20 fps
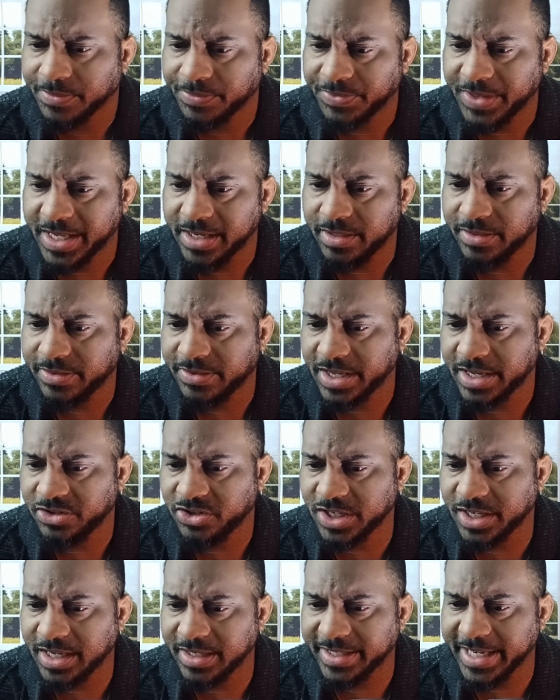Then
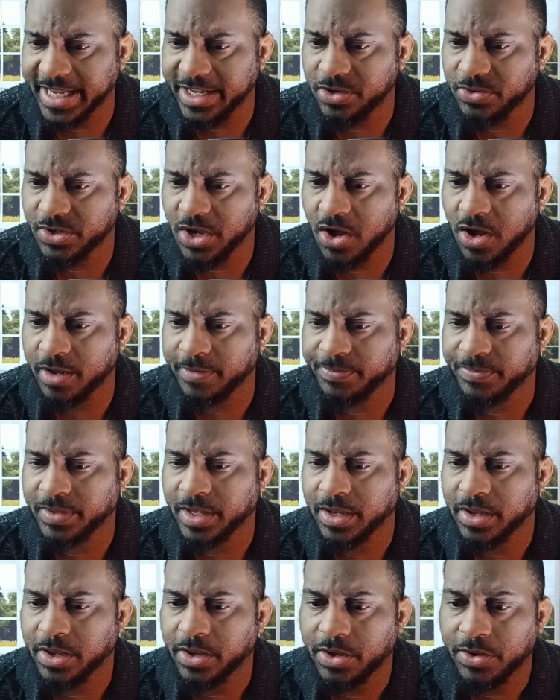she continues on.
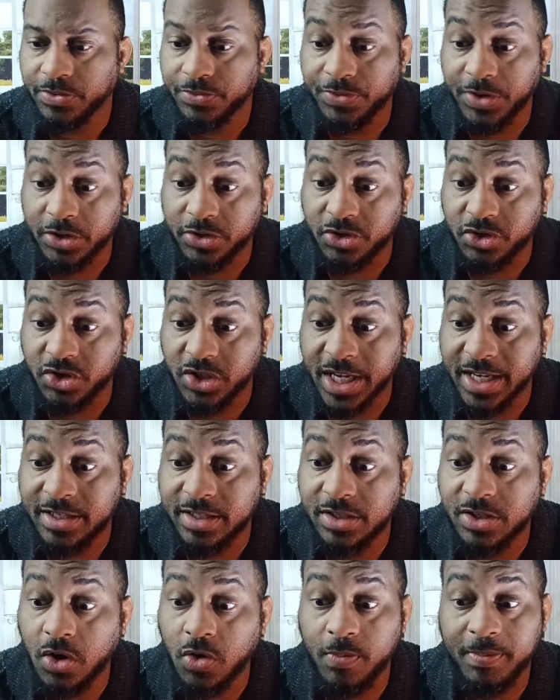There's
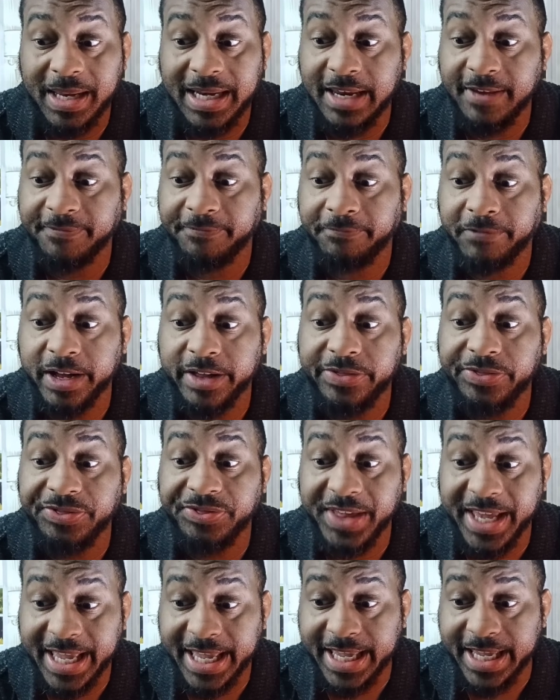just so many fun
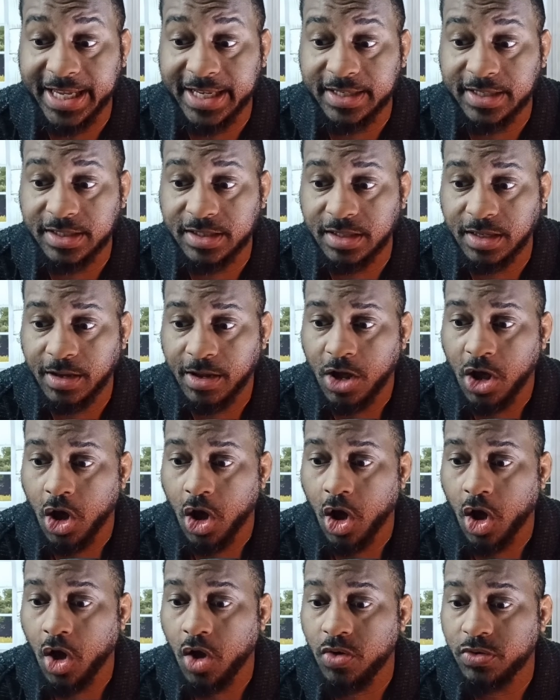things.
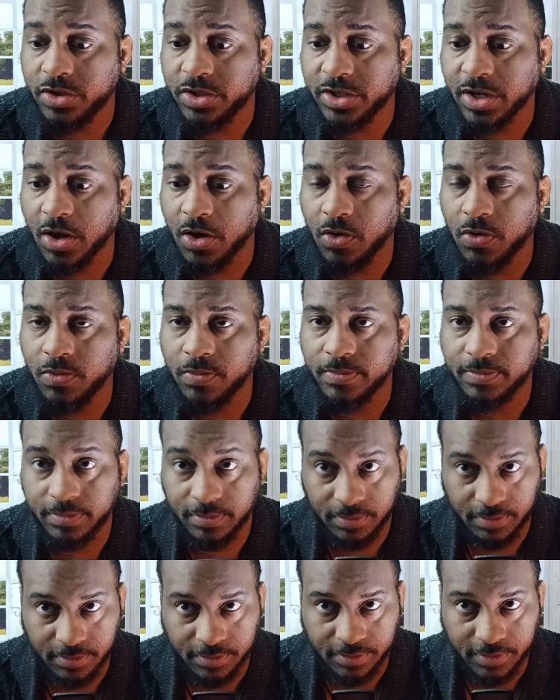Also,
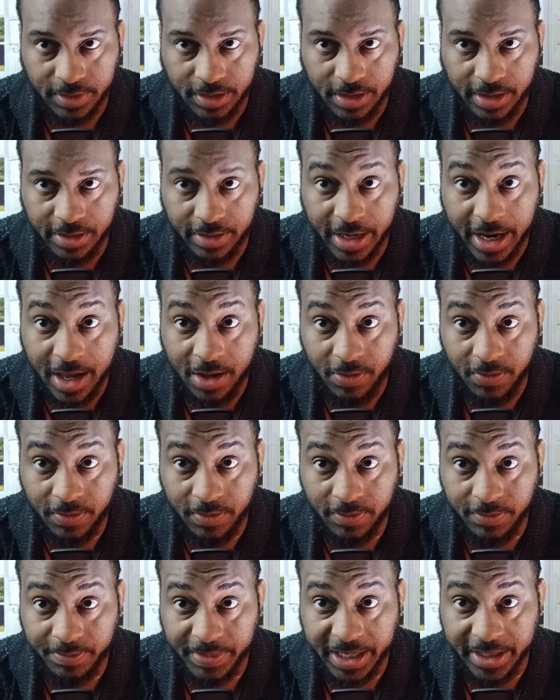now
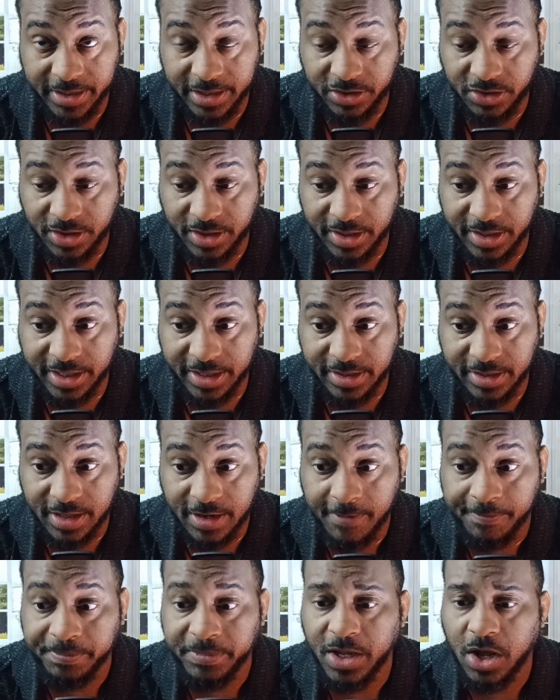pay attention to this.
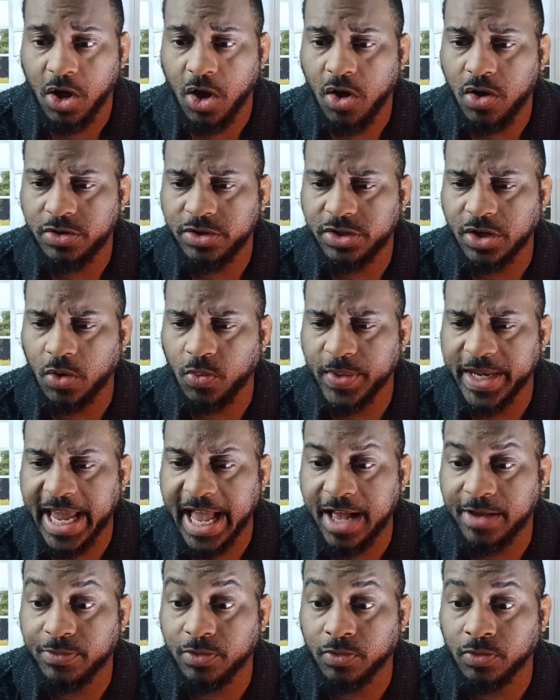Also, we
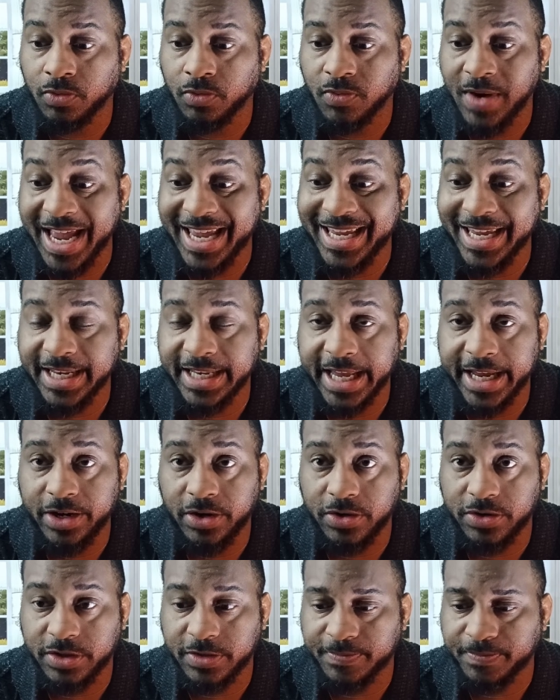have
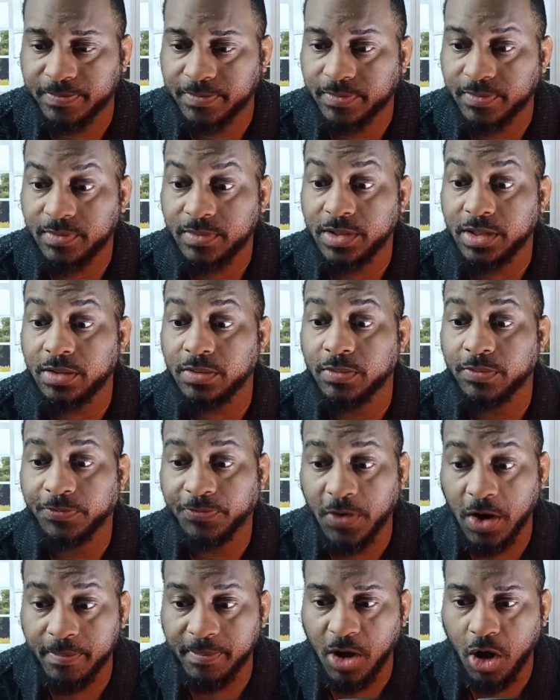regulators
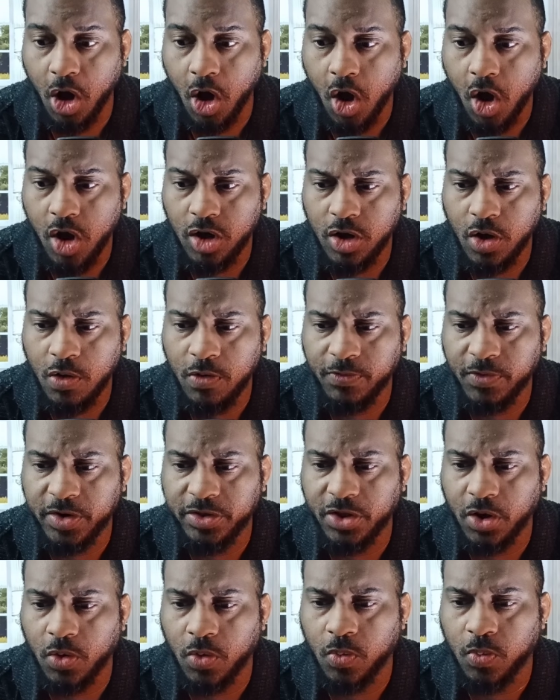from all over
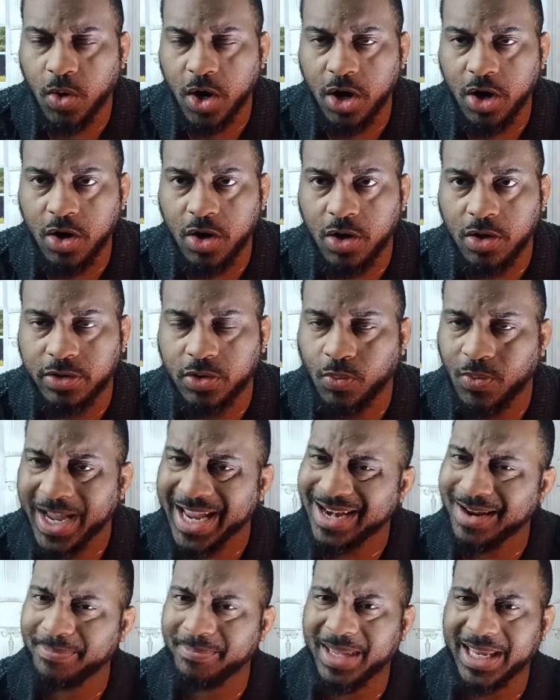the world.
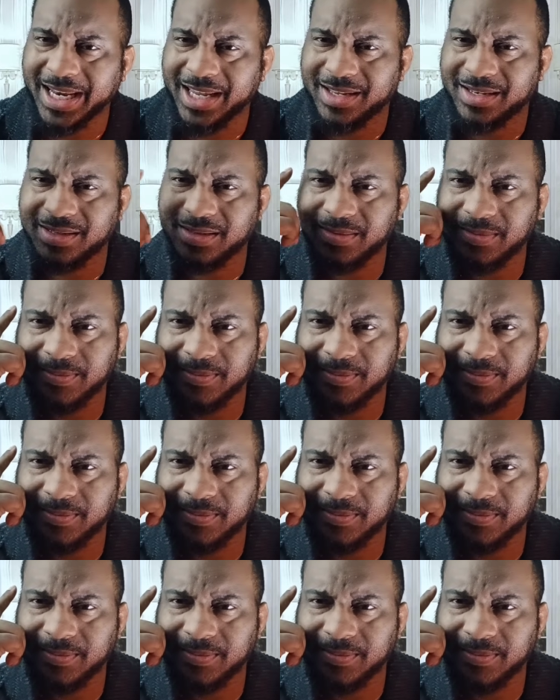Wait a minute.